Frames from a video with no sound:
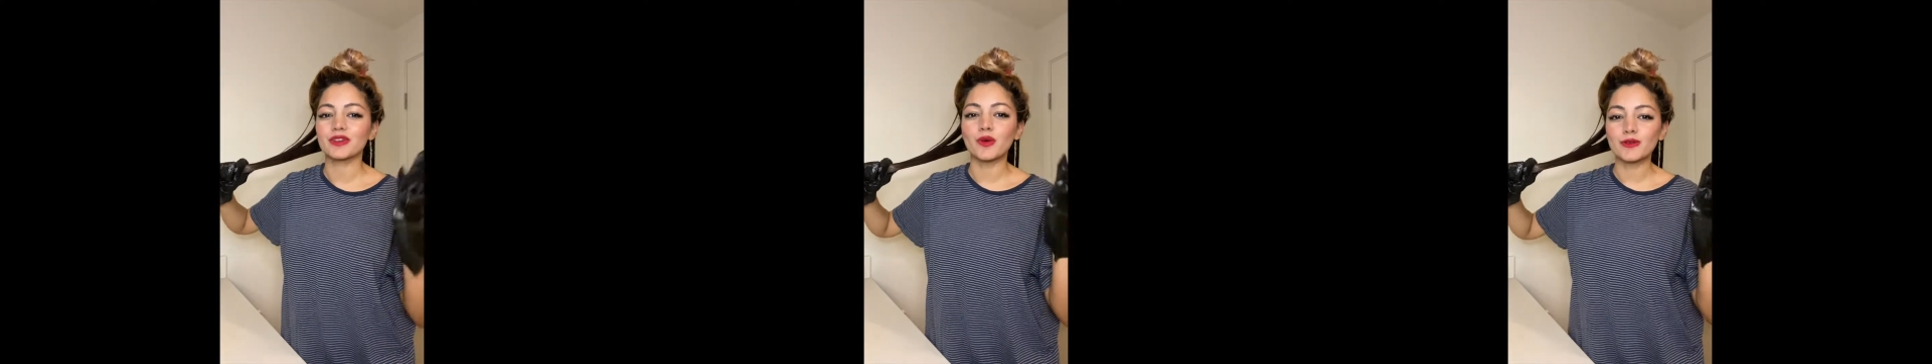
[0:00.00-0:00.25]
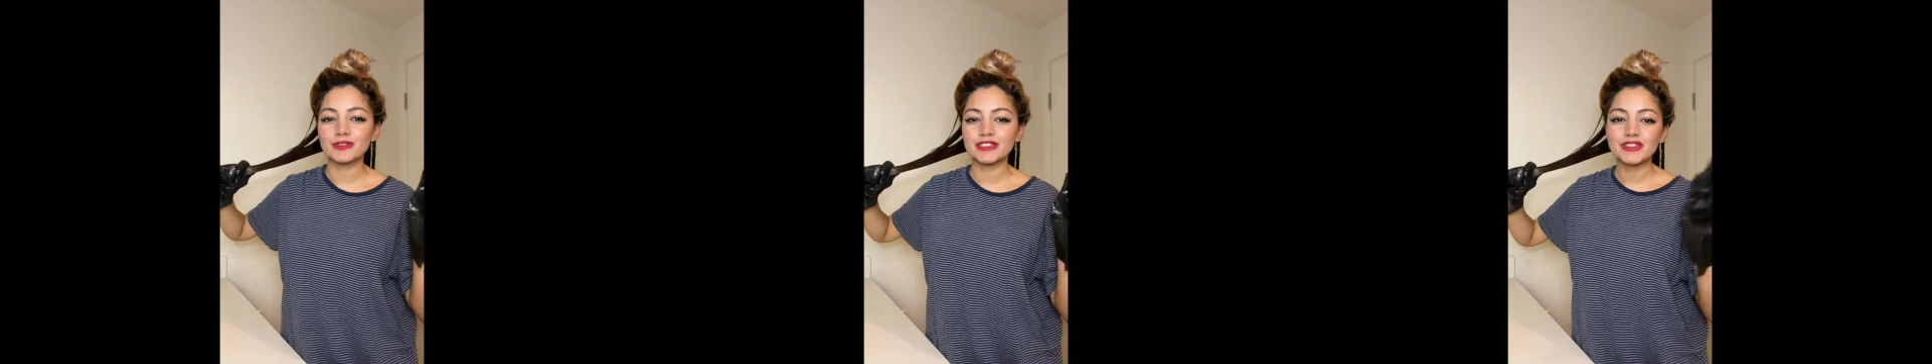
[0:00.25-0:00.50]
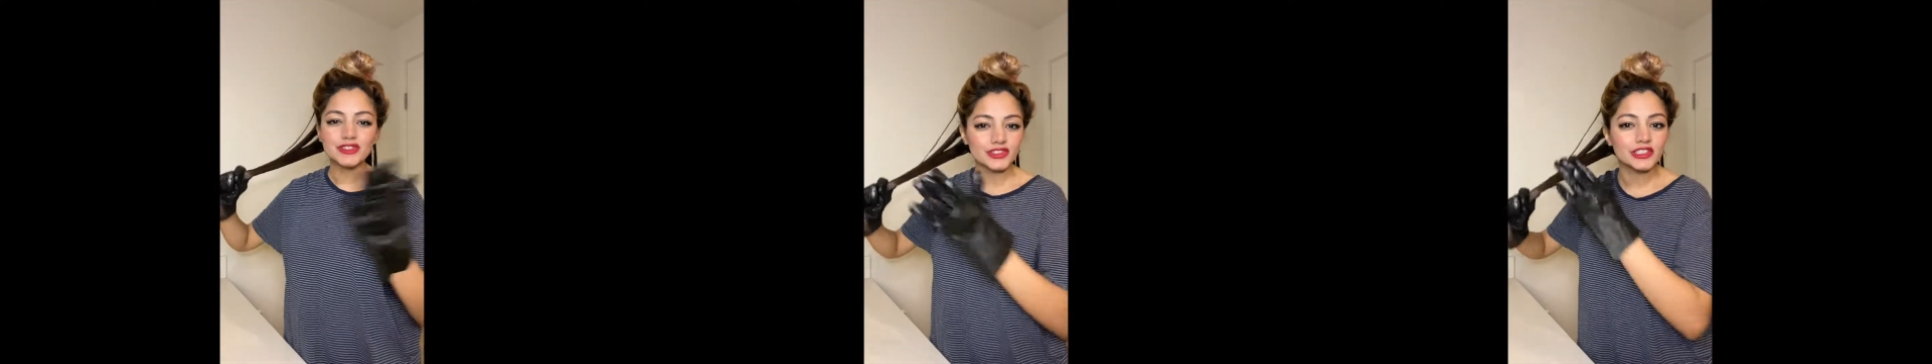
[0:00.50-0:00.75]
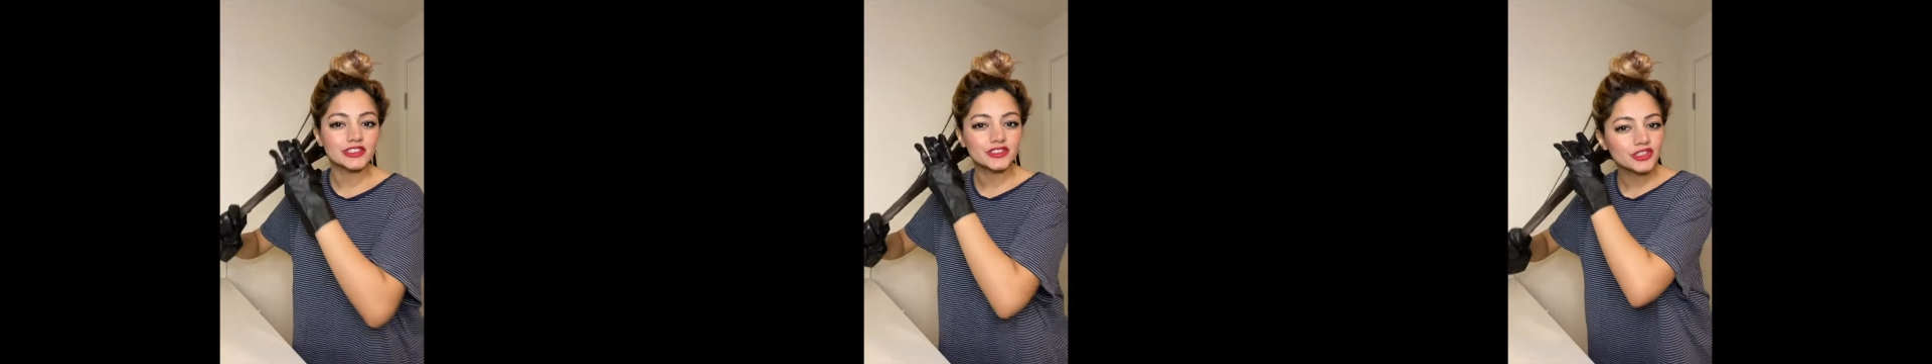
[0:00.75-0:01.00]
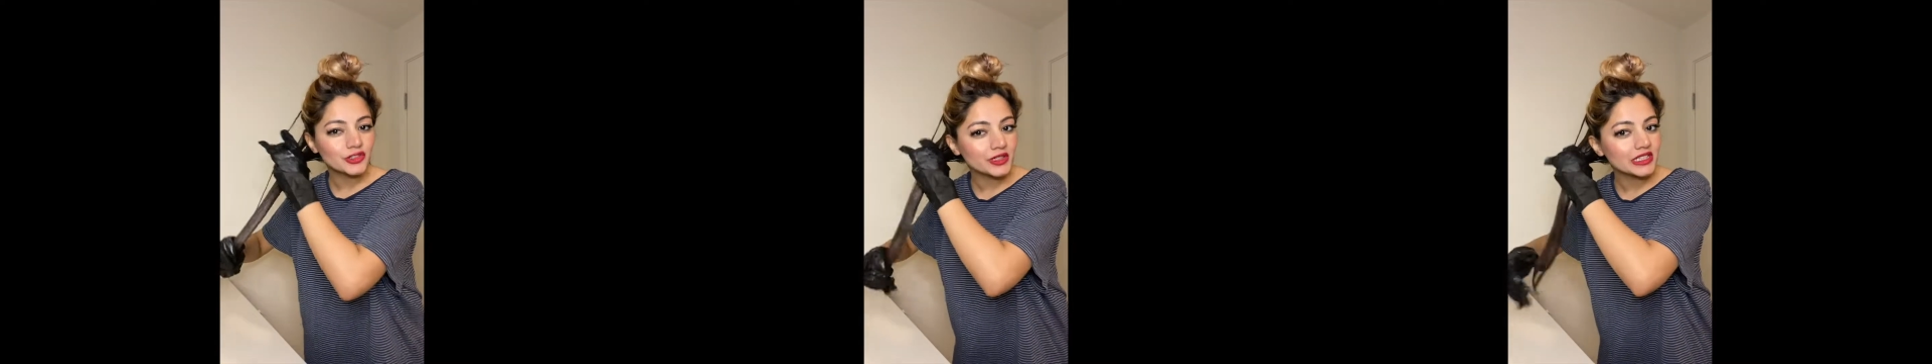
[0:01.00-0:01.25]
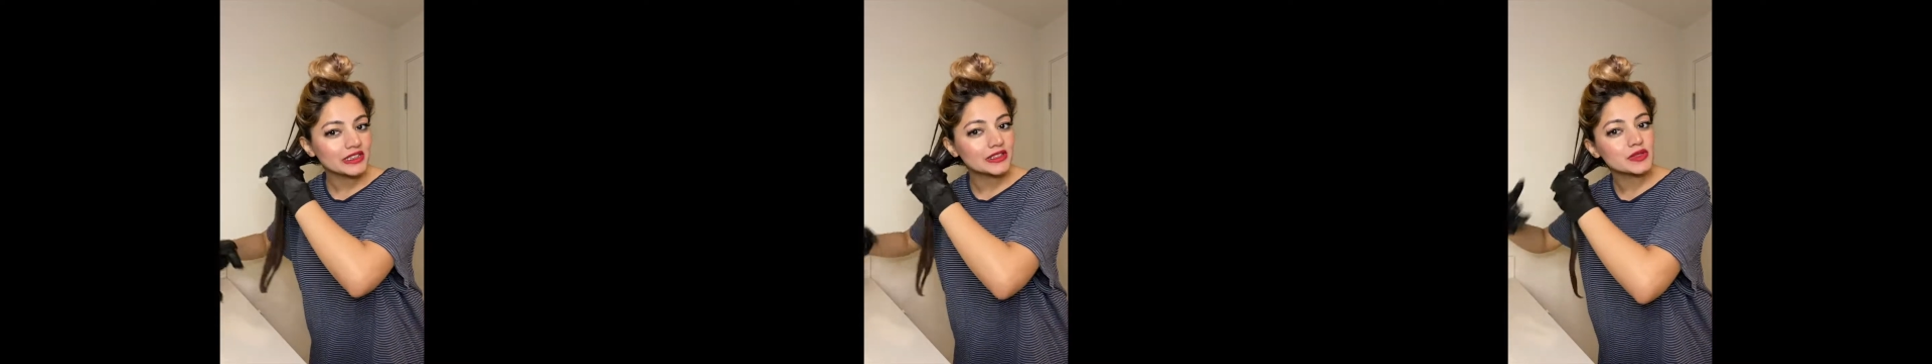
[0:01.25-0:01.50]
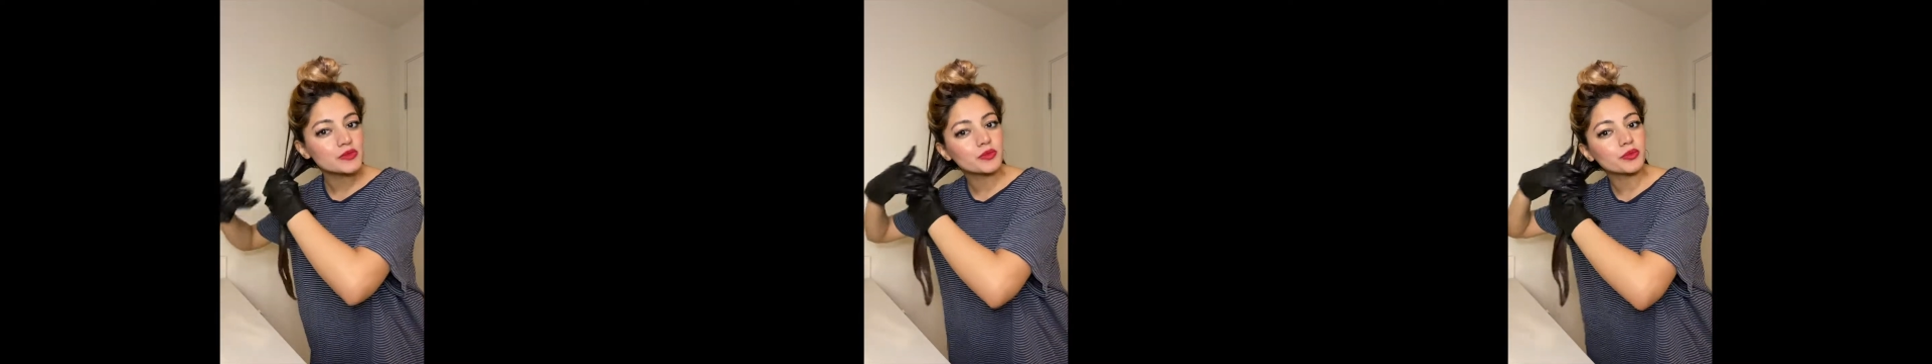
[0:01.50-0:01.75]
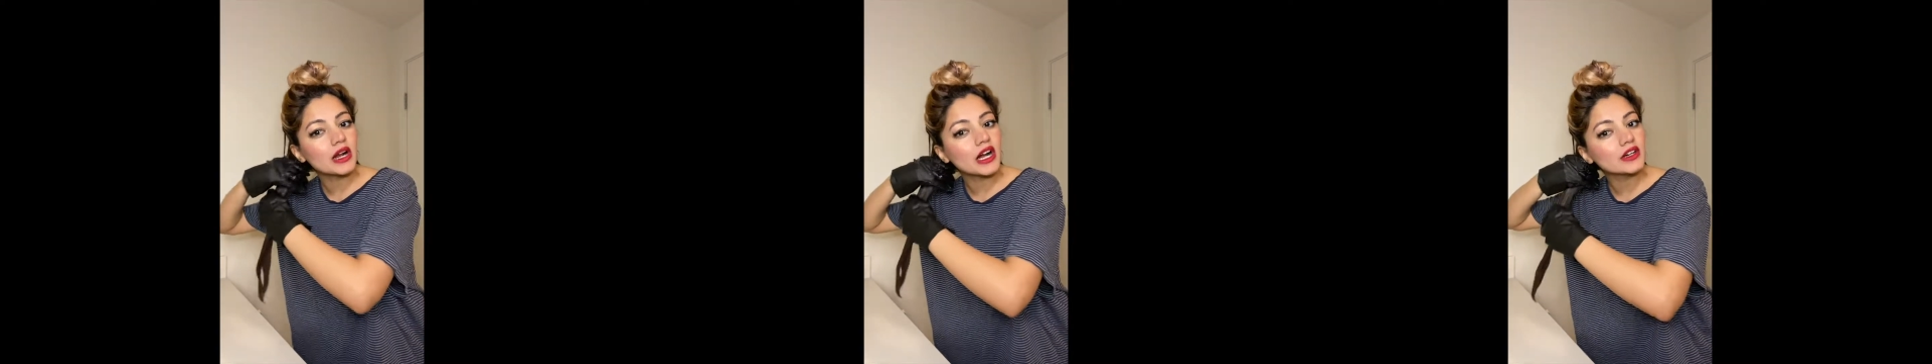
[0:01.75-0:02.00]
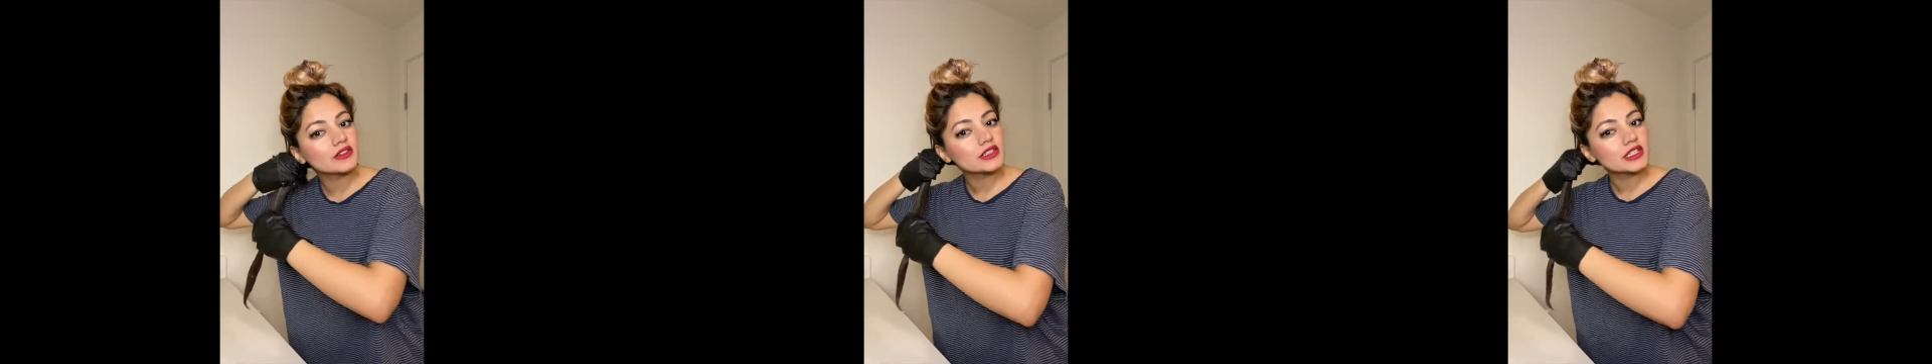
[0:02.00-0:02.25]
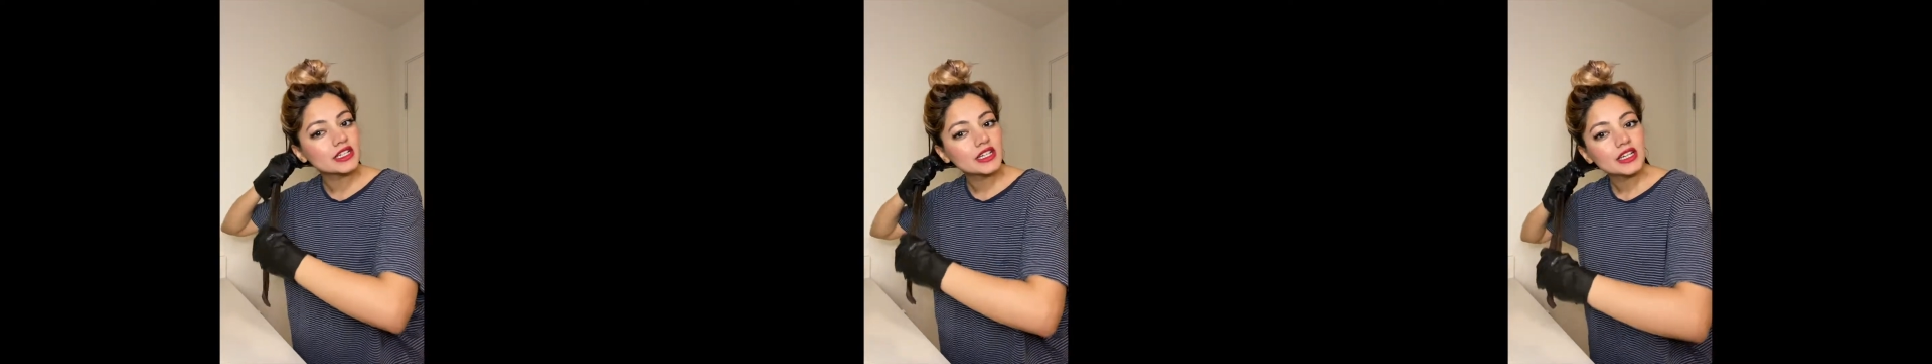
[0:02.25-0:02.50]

golden strands showing in this brown,